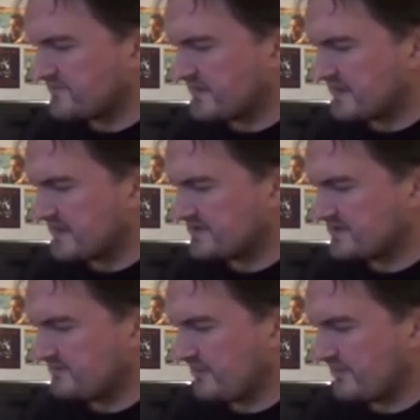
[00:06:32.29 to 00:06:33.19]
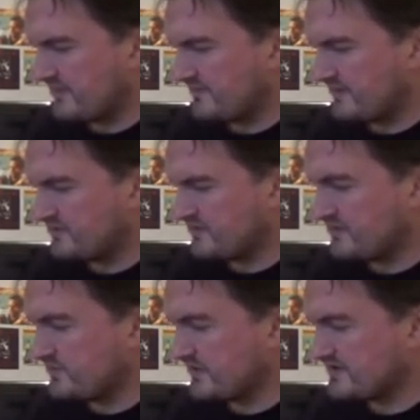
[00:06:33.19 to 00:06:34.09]
Collector's booklet featuring
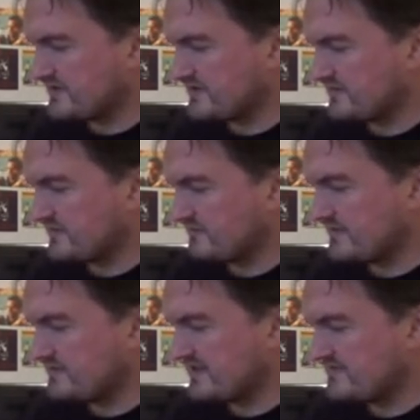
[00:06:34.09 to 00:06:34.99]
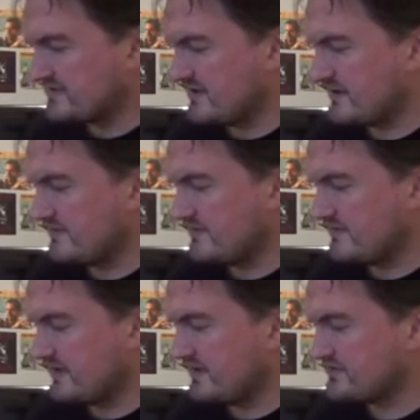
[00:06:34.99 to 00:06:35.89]
new writing on the film by James Oliver,
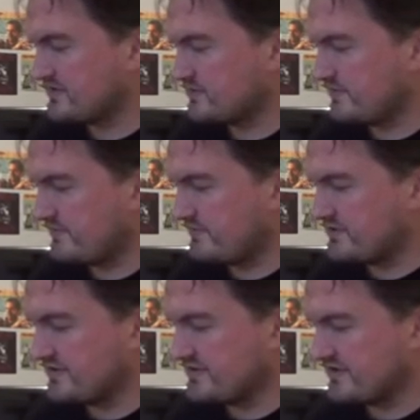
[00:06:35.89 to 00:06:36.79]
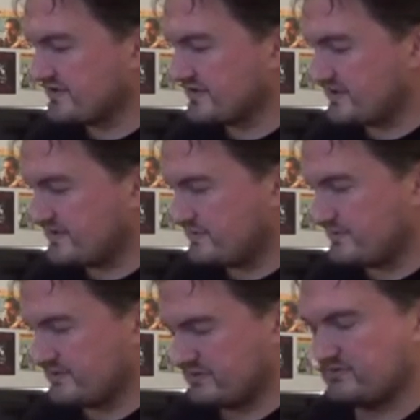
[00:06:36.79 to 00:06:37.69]
illustrated with original stills and
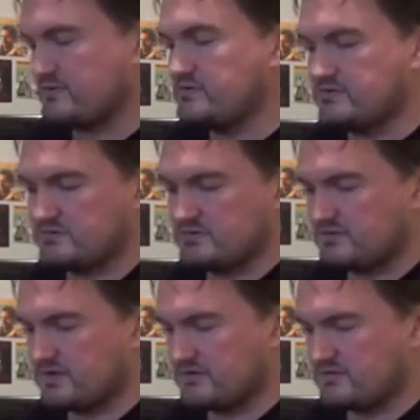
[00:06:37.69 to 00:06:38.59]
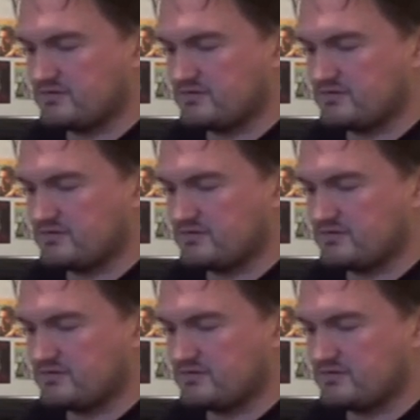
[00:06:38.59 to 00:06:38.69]
artwork. Oh, okay.